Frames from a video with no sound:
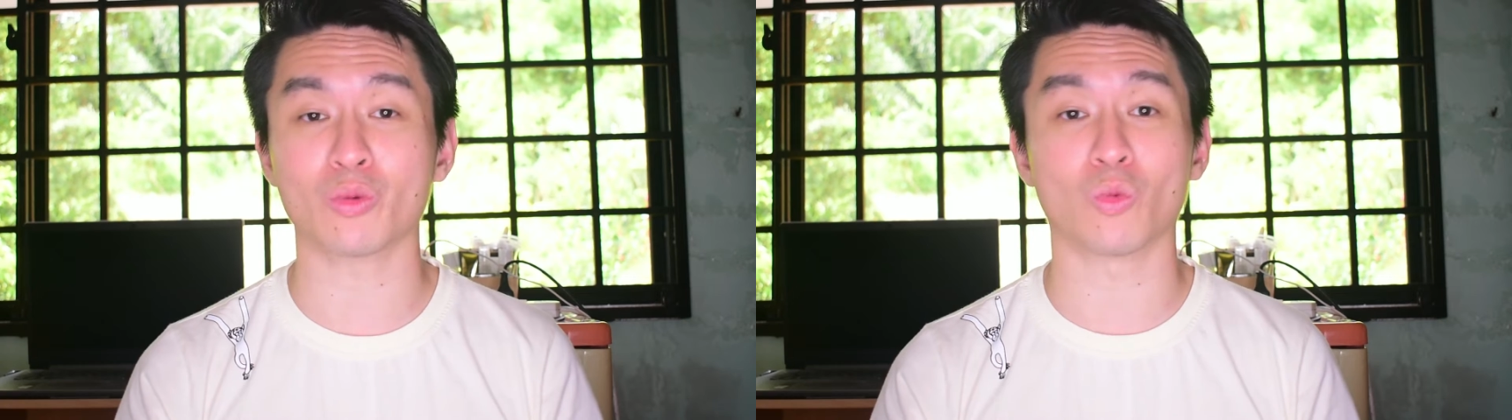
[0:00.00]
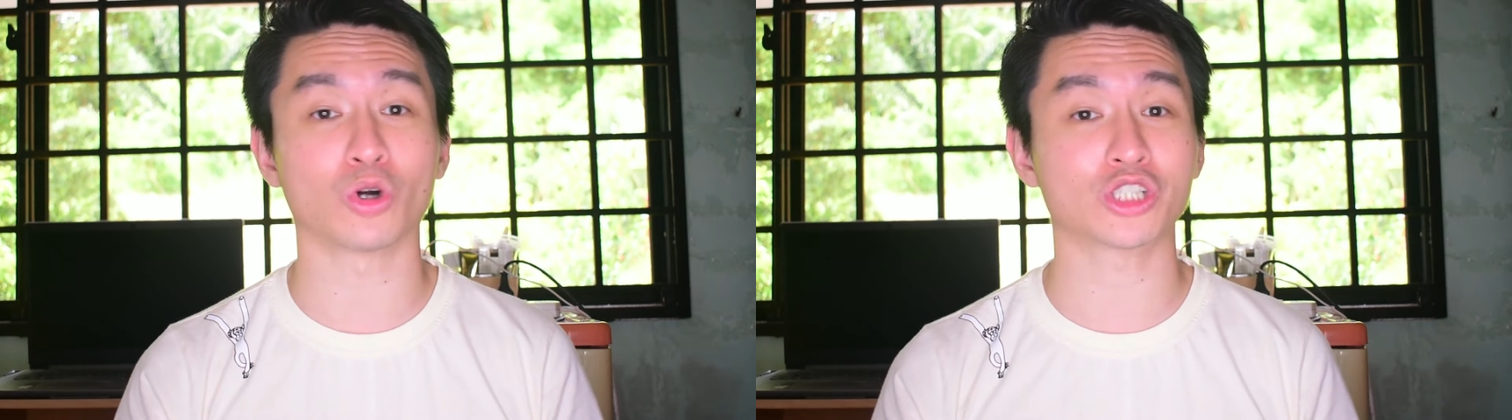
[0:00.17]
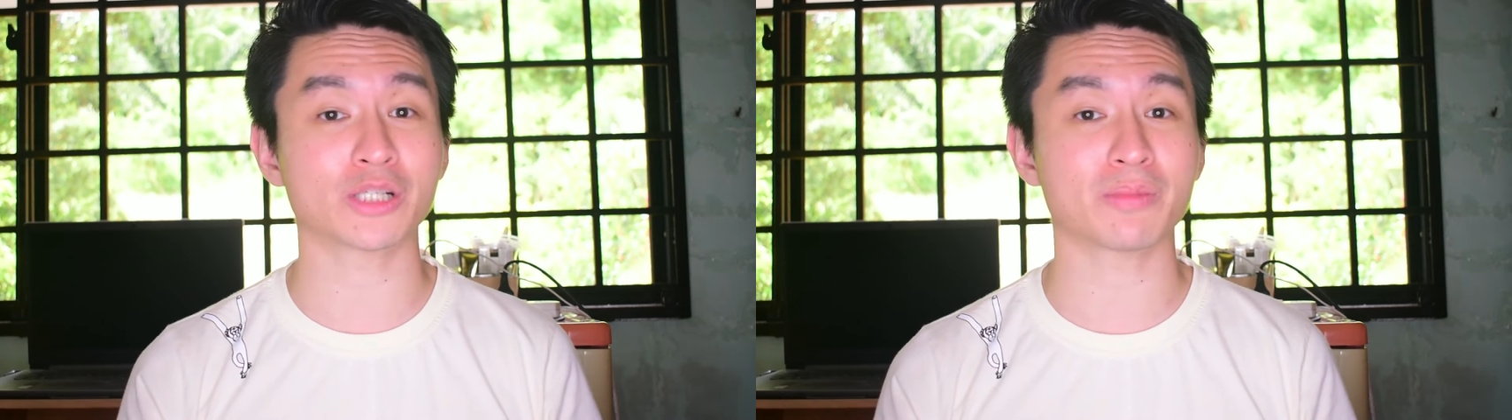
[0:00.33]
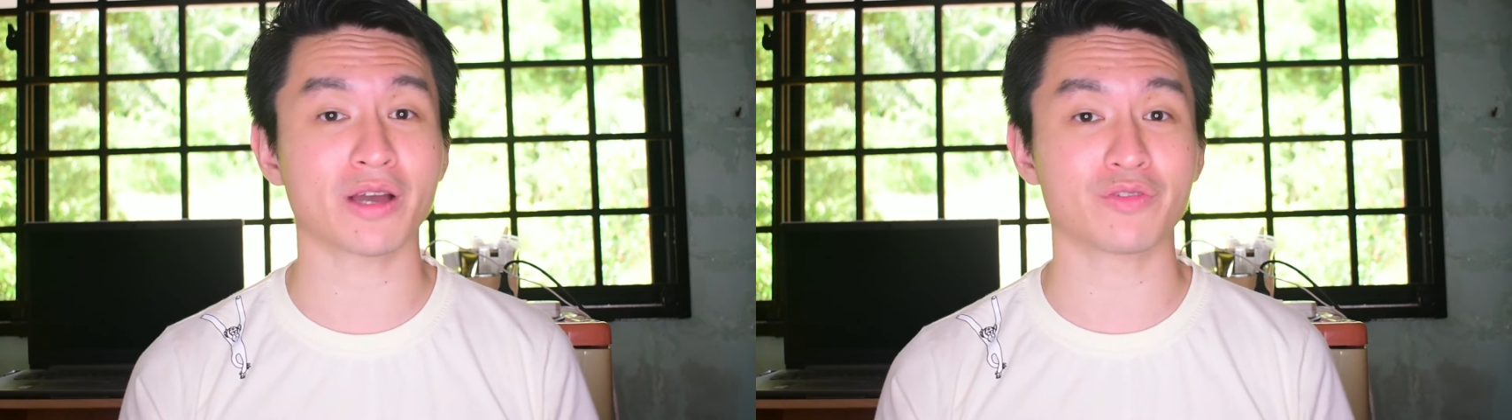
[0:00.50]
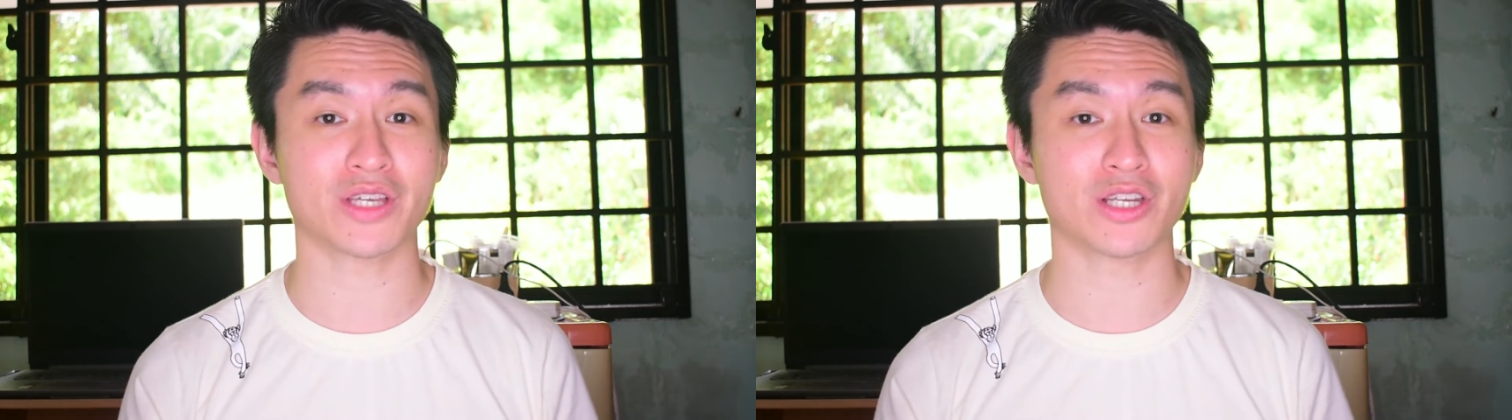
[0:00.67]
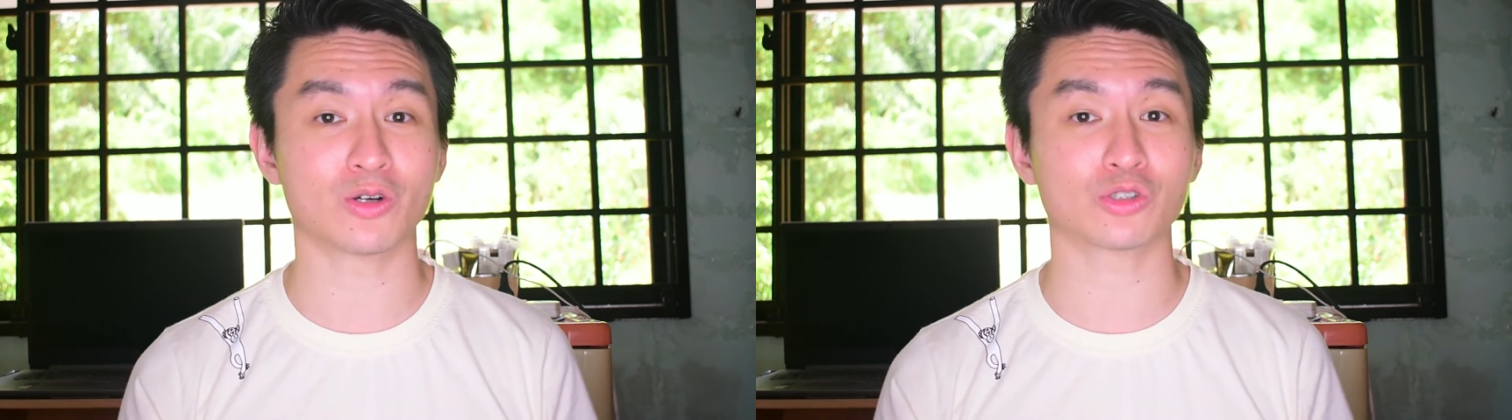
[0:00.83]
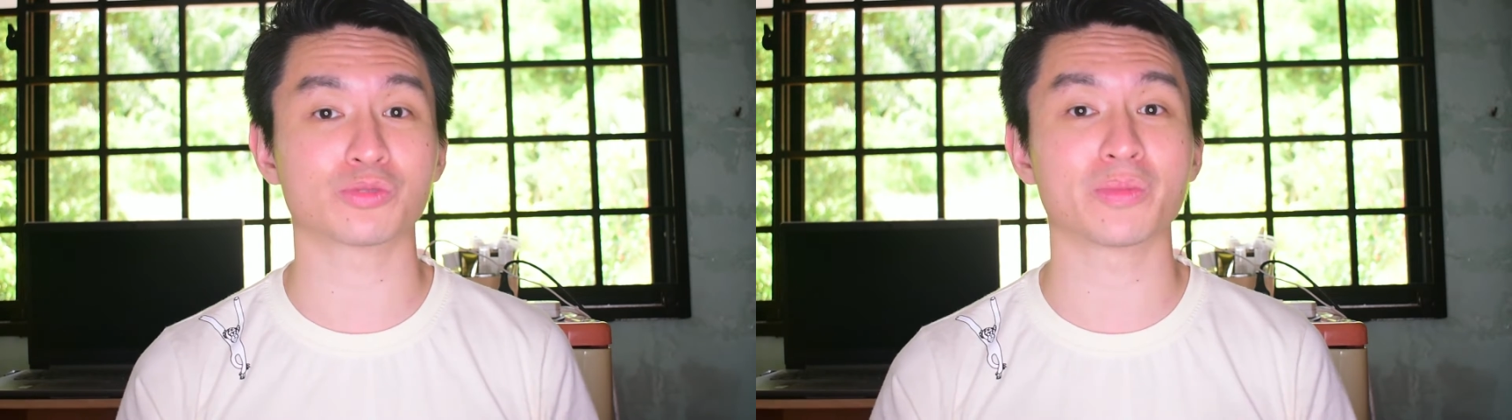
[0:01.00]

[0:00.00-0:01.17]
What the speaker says: watching my videos,